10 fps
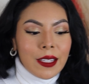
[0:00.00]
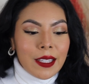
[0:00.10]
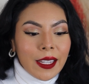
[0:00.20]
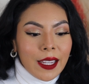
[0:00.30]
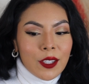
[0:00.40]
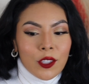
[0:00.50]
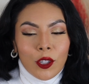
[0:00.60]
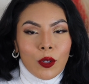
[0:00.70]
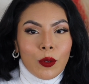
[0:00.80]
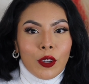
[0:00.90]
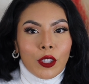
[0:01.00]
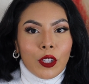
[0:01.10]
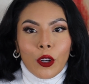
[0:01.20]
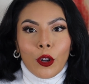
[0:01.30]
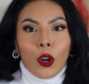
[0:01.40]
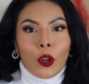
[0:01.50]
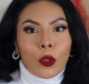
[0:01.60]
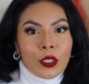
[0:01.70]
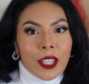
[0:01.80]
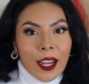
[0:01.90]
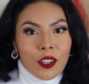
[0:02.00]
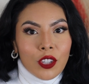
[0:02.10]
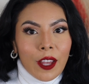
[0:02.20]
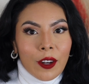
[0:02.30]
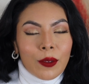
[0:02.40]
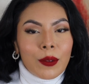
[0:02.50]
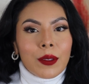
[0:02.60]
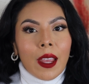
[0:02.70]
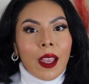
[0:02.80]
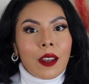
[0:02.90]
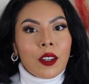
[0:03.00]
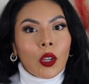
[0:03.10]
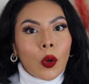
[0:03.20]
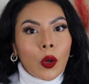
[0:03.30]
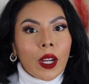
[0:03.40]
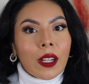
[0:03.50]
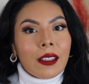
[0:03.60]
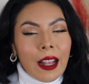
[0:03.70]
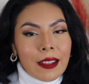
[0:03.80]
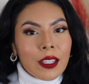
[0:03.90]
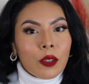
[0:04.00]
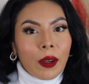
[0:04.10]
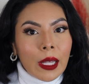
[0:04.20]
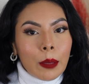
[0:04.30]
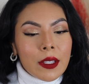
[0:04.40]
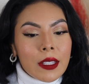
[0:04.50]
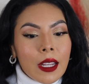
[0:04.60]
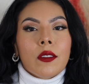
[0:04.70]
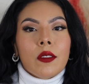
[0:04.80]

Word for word: dig into your gold eyeshadows and your classic red lipstick.